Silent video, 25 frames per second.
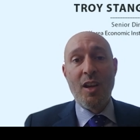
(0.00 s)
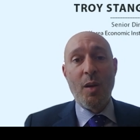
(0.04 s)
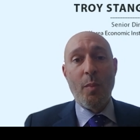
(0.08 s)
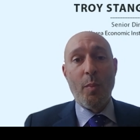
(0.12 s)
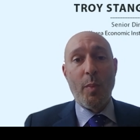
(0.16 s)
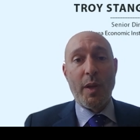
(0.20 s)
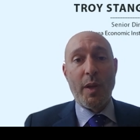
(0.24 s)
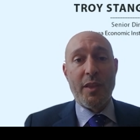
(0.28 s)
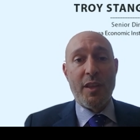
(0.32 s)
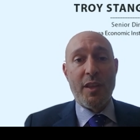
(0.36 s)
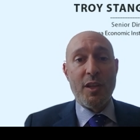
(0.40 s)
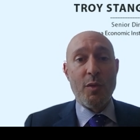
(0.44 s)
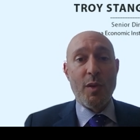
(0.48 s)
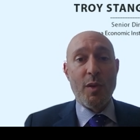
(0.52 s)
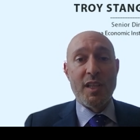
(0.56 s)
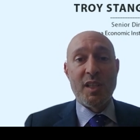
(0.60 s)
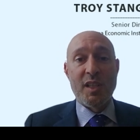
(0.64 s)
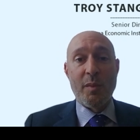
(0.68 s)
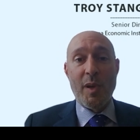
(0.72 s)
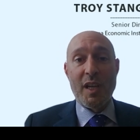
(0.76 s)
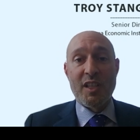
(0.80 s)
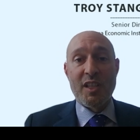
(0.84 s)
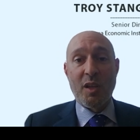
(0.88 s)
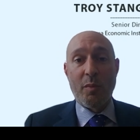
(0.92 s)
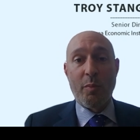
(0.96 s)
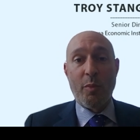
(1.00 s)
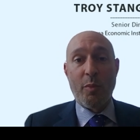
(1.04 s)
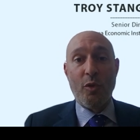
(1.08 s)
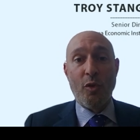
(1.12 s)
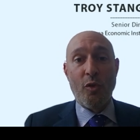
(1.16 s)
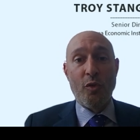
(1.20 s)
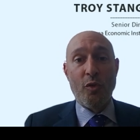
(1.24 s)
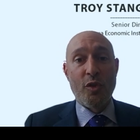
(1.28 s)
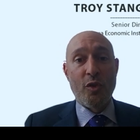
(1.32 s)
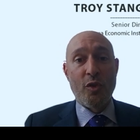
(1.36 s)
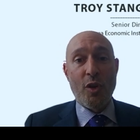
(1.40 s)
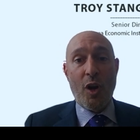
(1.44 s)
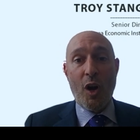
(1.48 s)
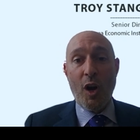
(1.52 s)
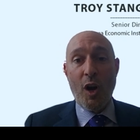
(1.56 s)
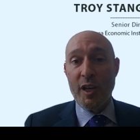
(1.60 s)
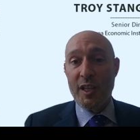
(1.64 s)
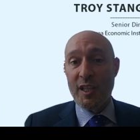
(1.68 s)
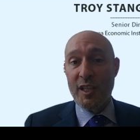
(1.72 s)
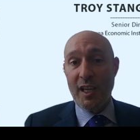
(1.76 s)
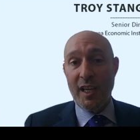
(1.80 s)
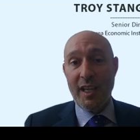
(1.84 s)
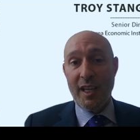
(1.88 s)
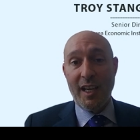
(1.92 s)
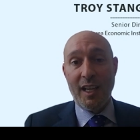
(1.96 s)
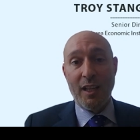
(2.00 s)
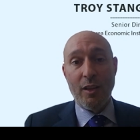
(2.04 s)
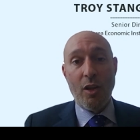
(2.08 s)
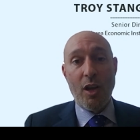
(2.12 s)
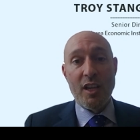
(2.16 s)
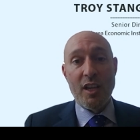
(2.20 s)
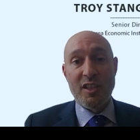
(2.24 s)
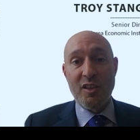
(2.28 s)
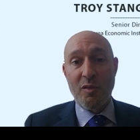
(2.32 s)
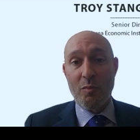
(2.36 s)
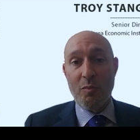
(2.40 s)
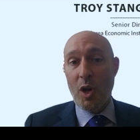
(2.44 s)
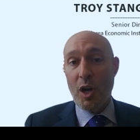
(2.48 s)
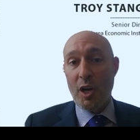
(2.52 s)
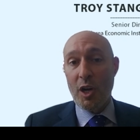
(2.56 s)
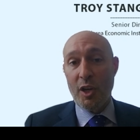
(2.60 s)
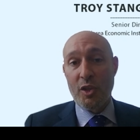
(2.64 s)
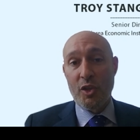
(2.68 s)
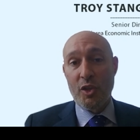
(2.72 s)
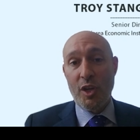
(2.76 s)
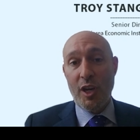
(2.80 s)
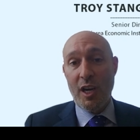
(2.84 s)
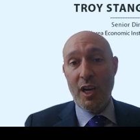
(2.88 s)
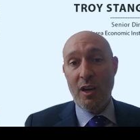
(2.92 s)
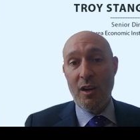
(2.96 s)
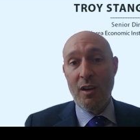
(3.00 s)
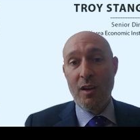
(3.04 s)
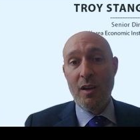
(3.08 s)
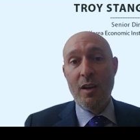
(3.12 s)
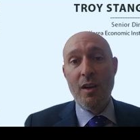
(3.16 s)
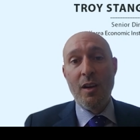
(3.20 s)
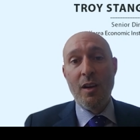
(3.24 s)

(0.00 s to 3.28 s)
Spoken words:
but the US domestic producers aren't seeing any loss of market share,